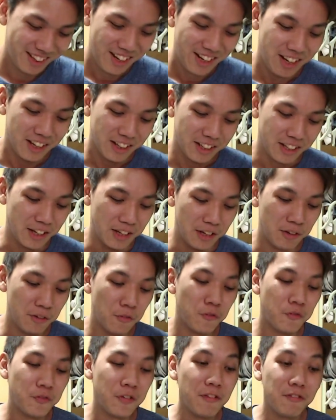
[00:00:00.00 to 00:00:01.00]
Okay,
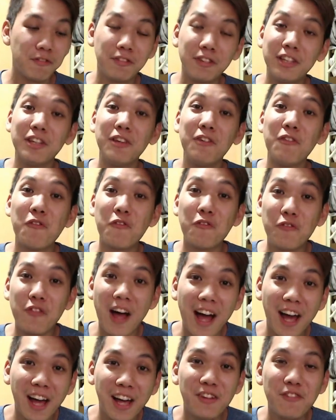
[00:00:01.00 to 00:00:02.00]

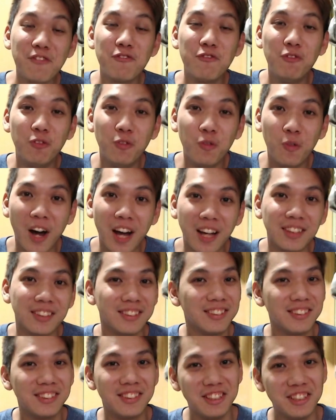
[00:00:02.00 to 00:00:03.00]
55 watt
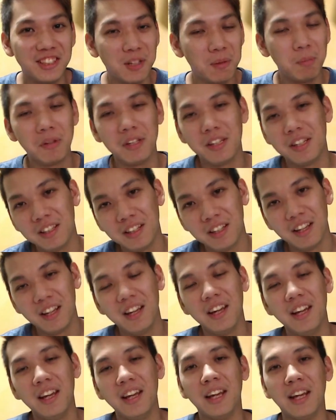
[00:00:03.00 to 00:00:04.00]
TDP
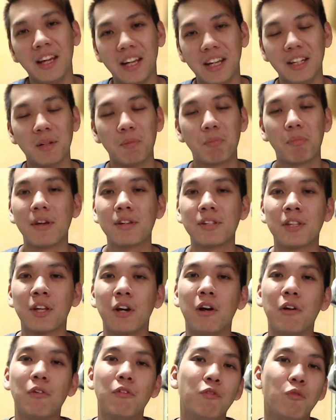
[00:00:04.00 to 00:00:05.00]
and a price tag
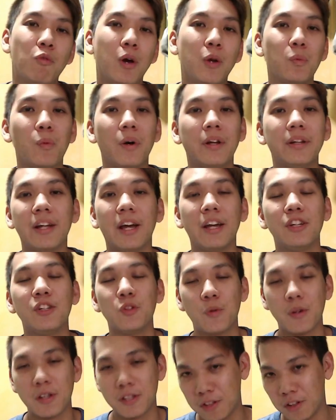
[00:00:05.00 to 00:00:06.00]
of $119
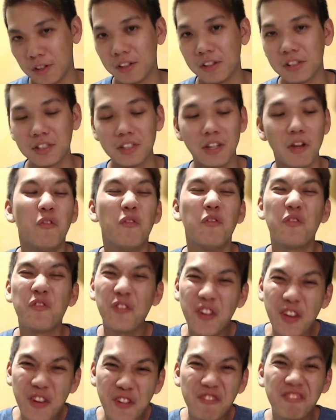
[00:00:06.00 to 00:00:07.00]
US.
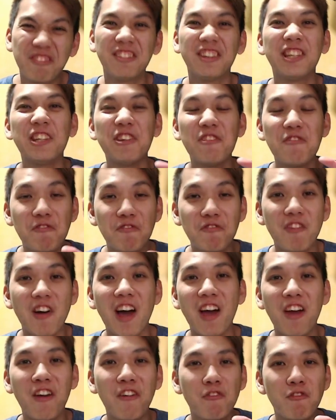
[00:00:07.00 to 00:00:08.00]

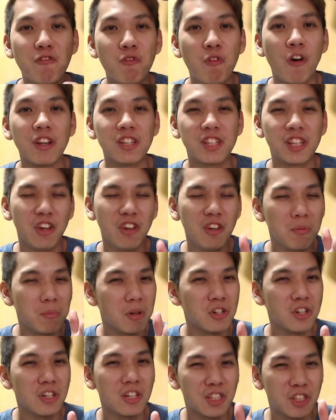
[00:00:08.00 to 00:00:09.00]
55 watts. Can you
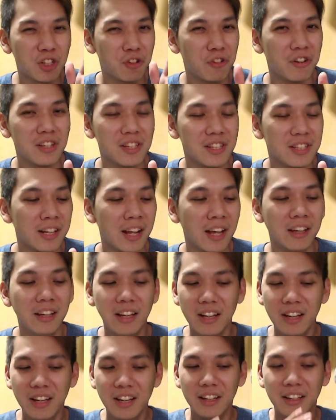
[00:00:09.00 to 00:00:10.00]
imagine? That's crazy. Like,
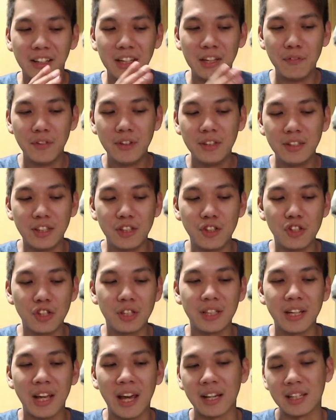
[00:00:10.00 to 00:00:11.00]
even the
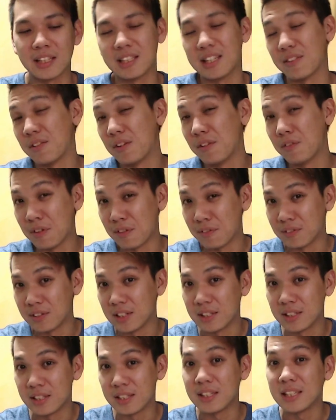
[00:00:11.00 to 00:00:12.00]
GTX
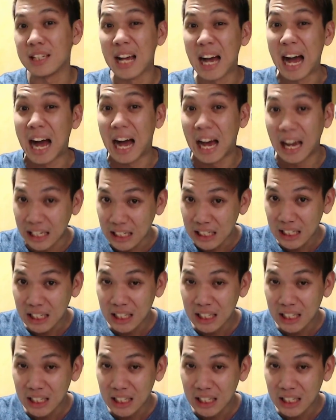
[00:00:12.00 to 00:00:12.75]
750 Ti